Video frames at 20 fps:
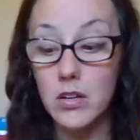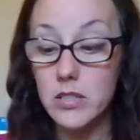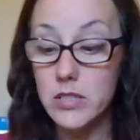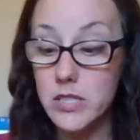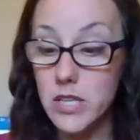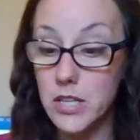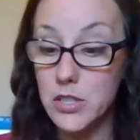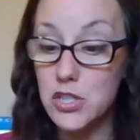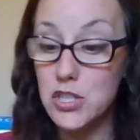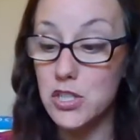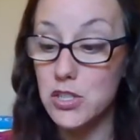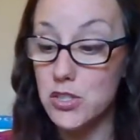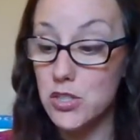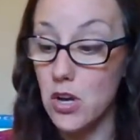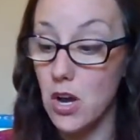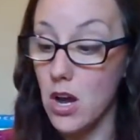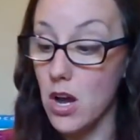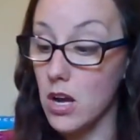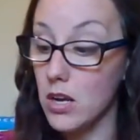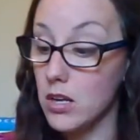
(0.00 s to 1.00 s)
Touch and
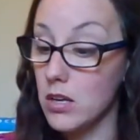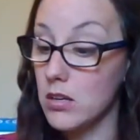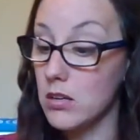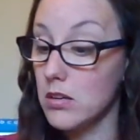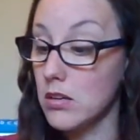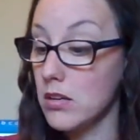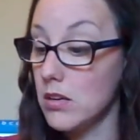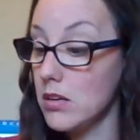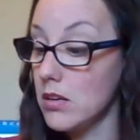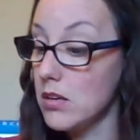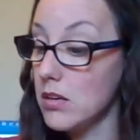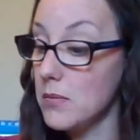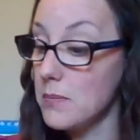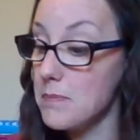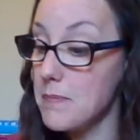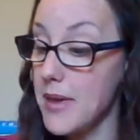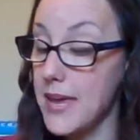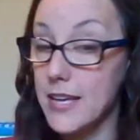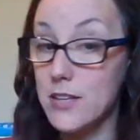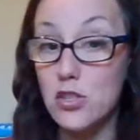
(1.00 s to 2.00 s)
talk
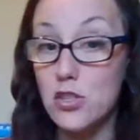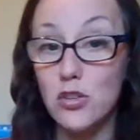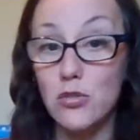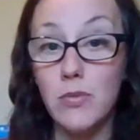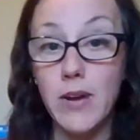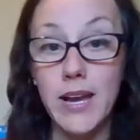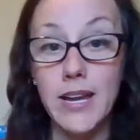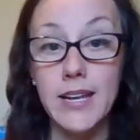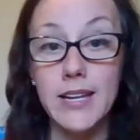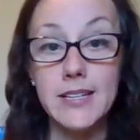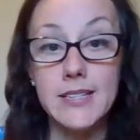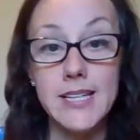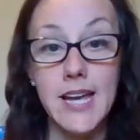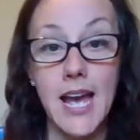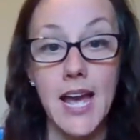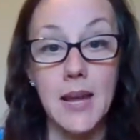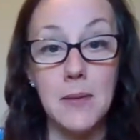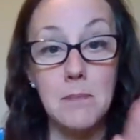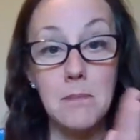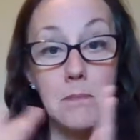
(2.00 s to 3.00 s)
makes your writing
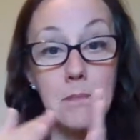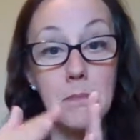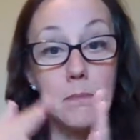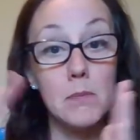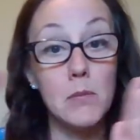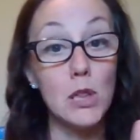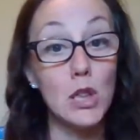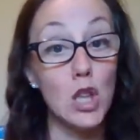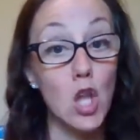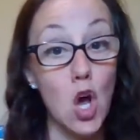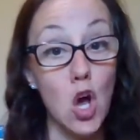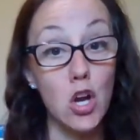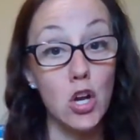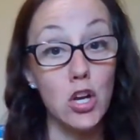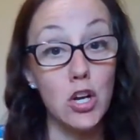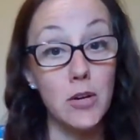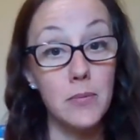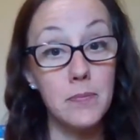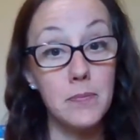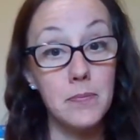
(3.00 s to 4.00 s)
time
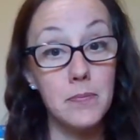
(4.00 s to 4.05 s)
longer.